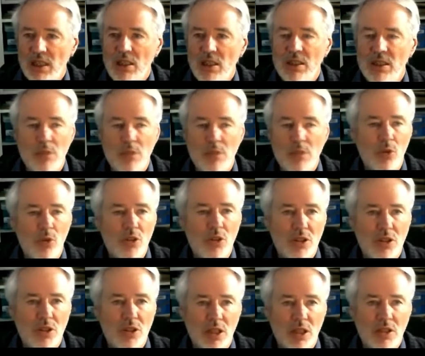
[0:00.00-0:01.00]
Deep
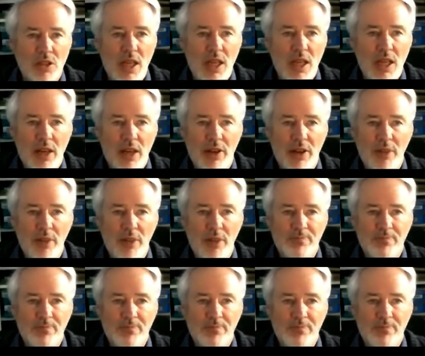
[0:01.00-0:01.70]
waters are scary.